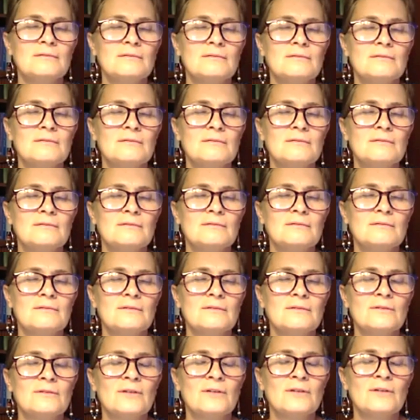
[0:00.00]
Gratitude
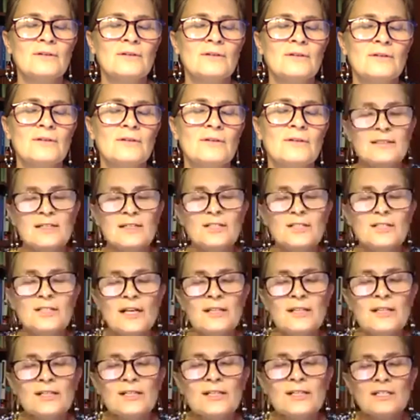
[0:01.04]
for the things that
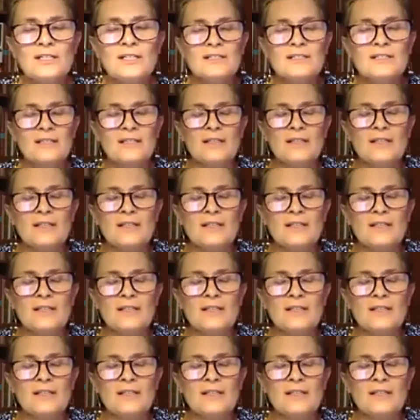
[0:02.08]
challenge us and the